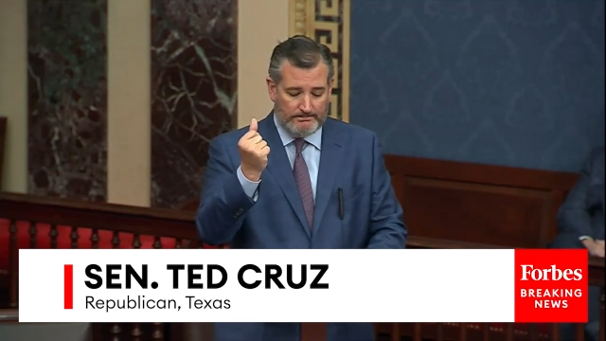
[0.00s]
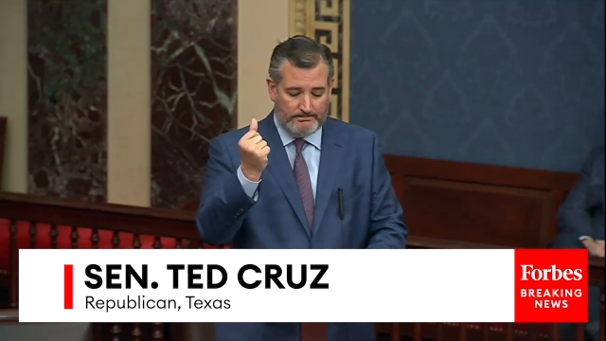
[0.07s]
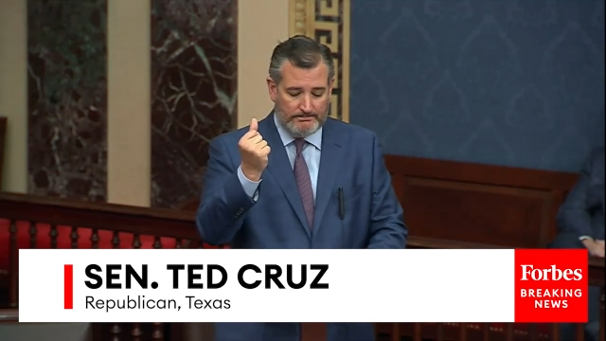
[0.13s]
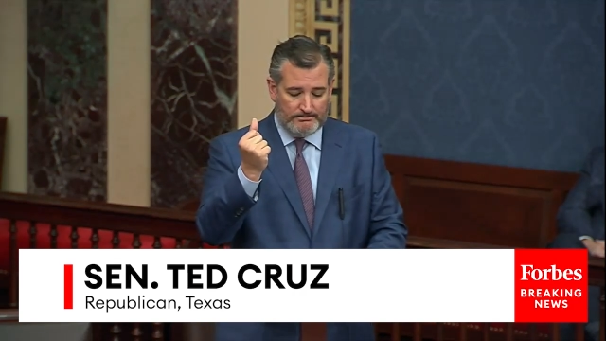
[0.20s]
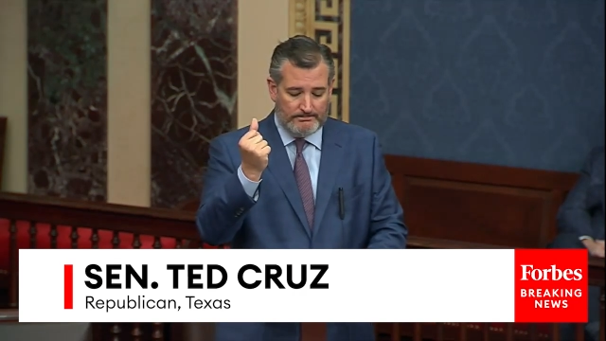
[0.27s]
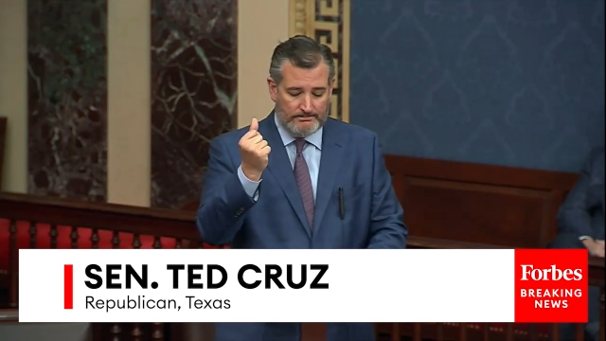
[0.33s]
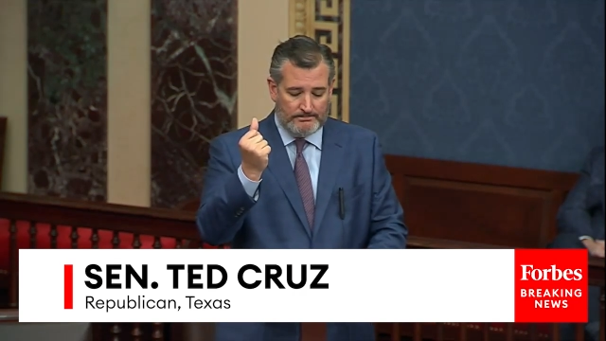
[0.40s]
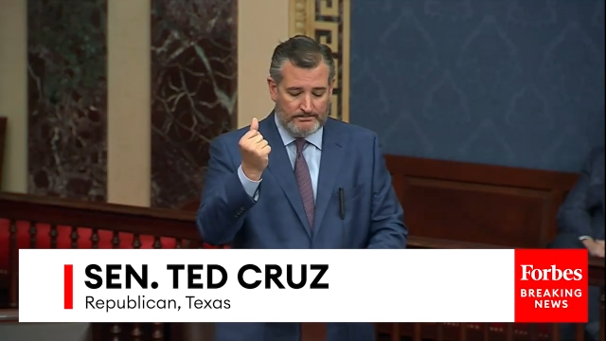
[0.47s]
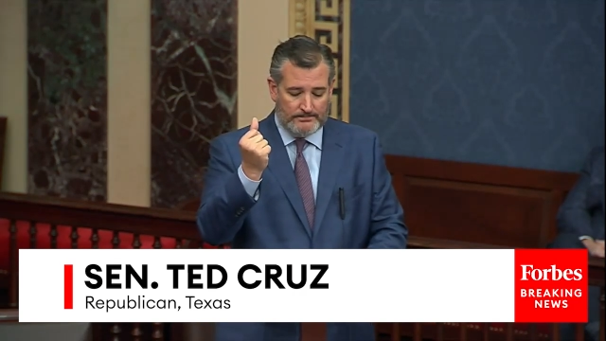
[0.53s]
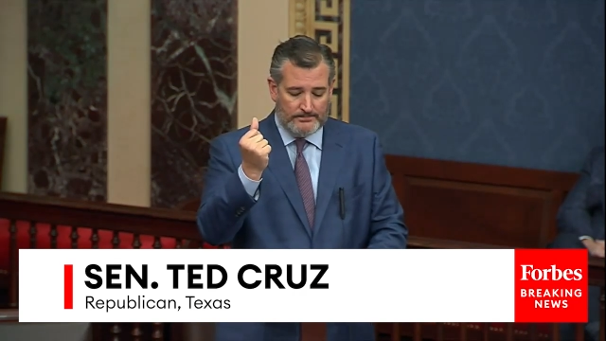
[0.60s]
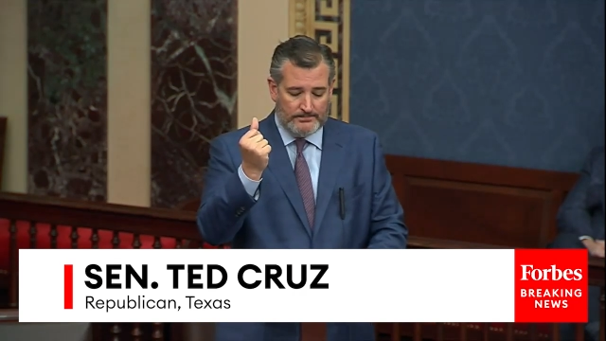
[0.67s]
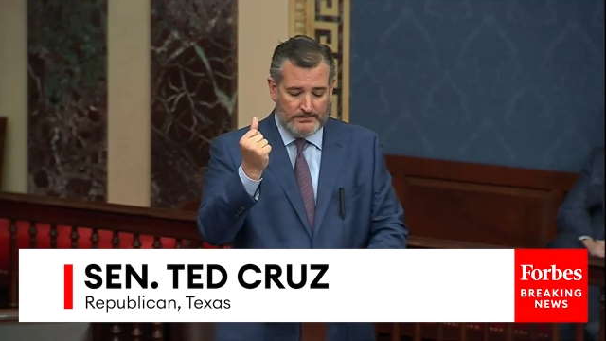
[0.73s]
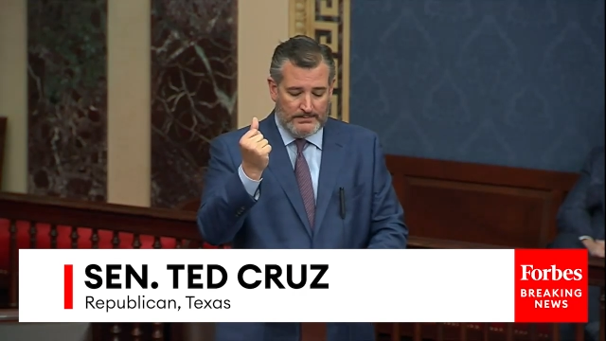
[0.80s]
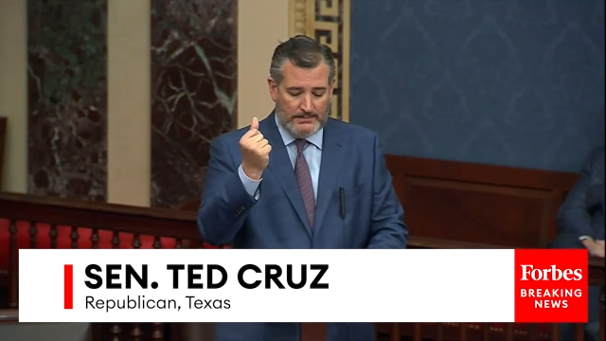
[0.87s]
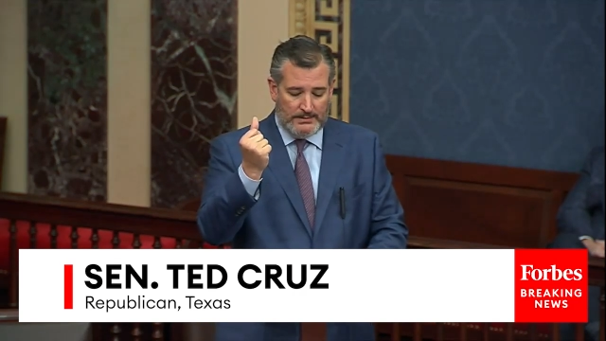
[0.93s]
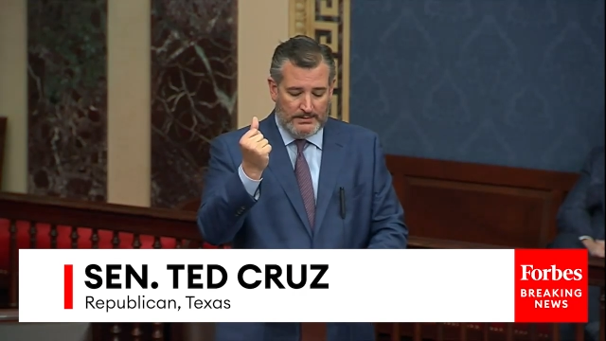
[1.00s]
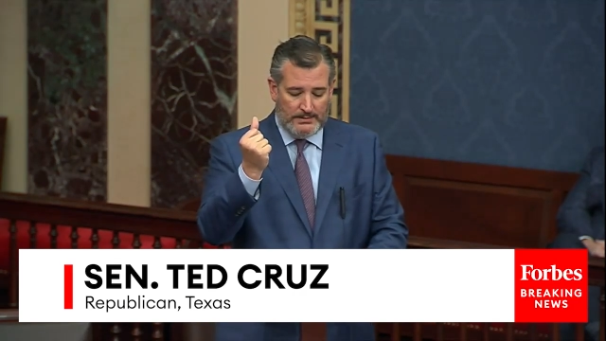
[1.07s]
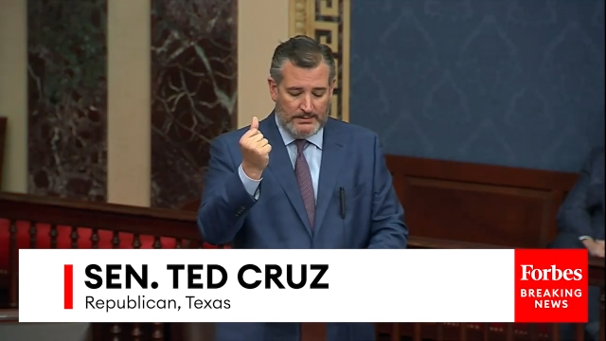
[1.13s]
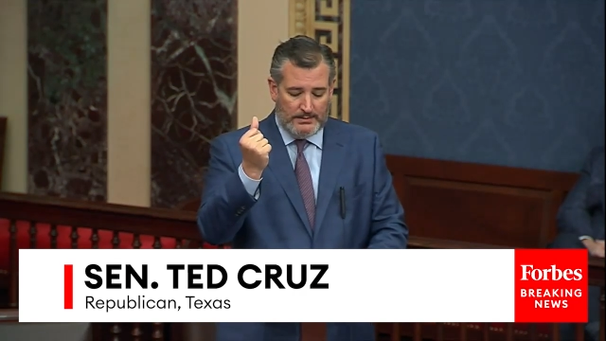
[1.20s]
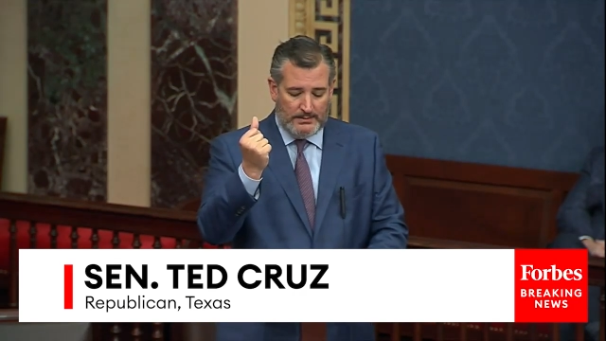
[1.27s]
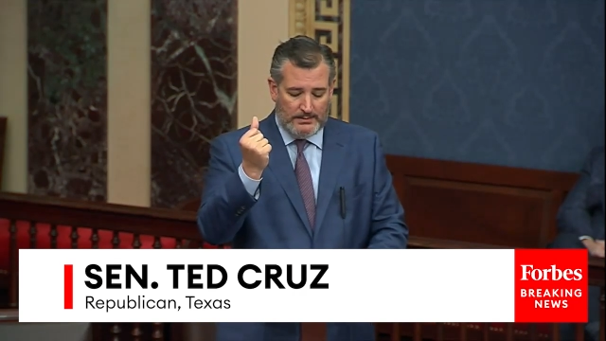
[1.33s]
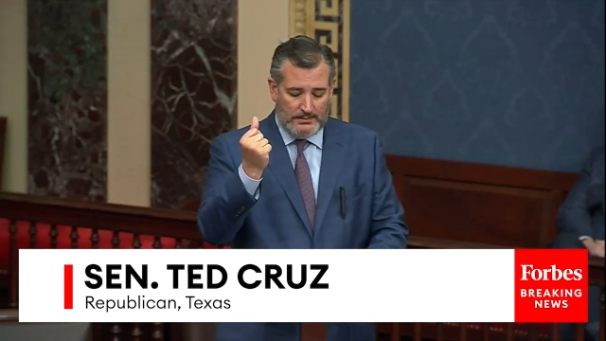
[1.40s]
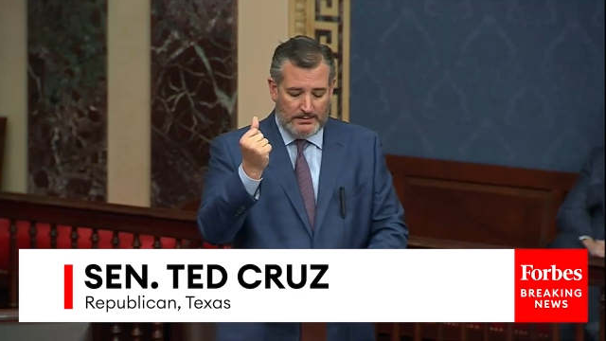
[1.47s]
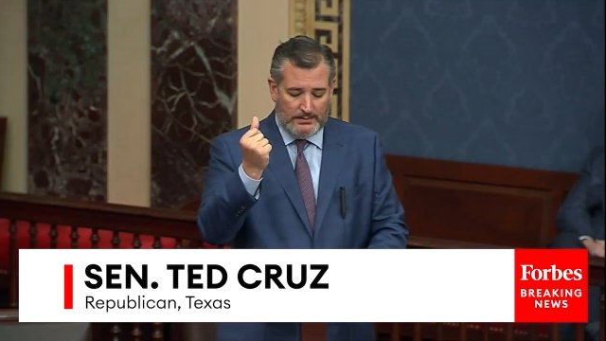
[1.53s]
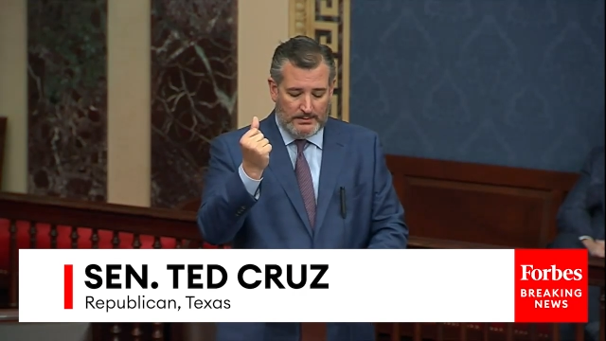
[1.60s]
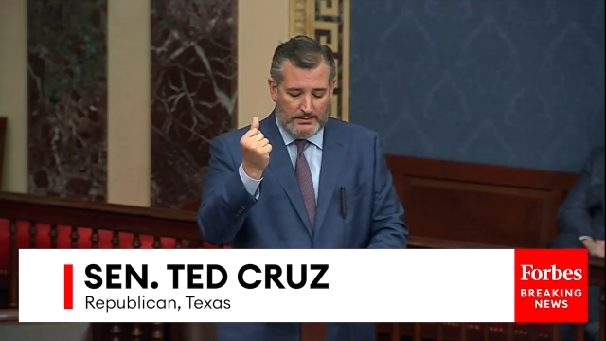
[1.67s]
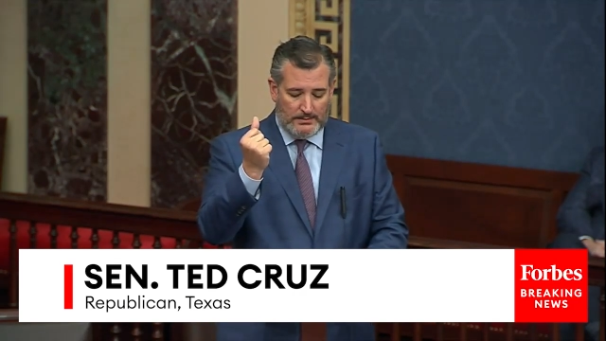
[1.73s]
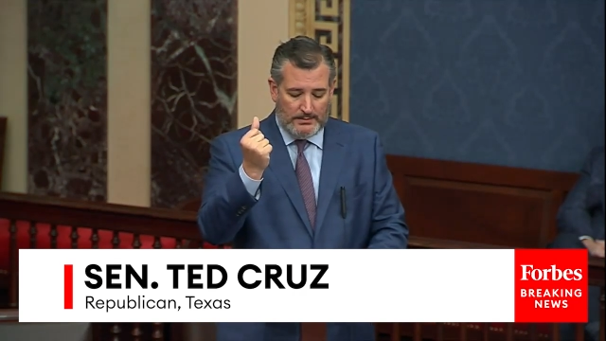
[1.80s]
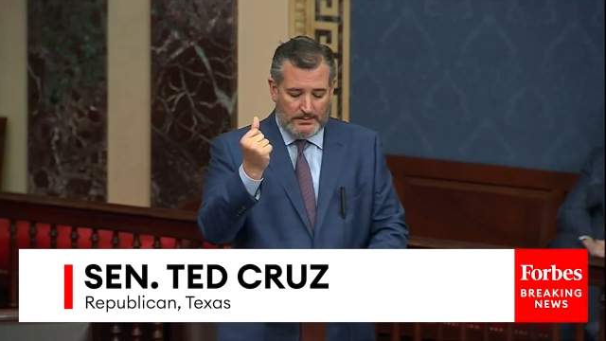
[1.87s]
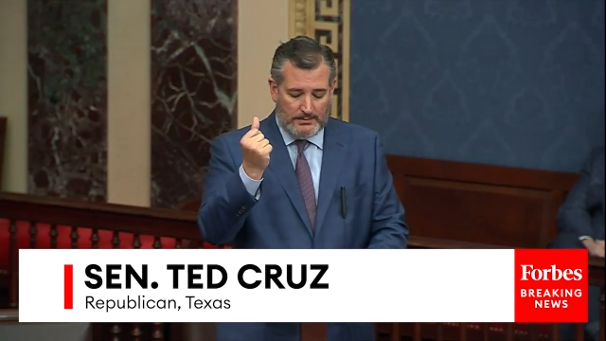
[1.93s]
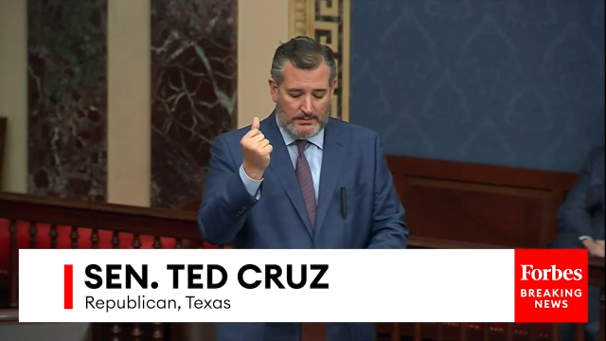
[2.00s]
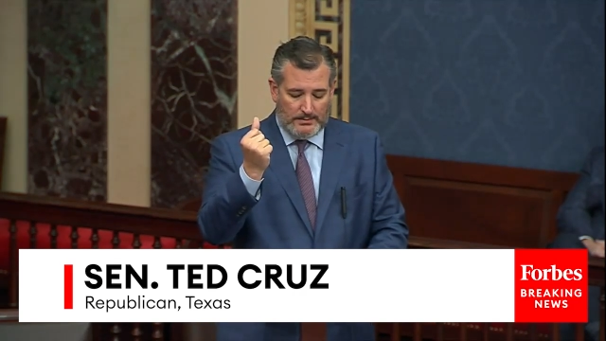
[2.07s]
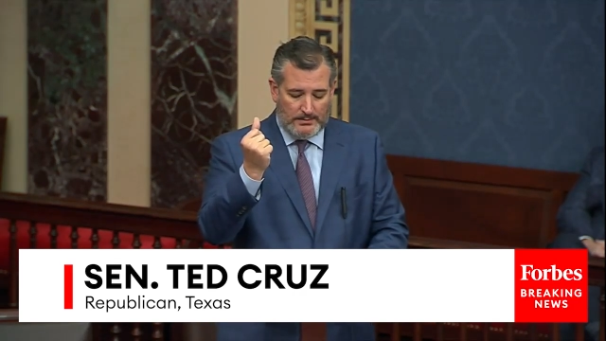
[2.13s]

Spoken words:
(no one is talking)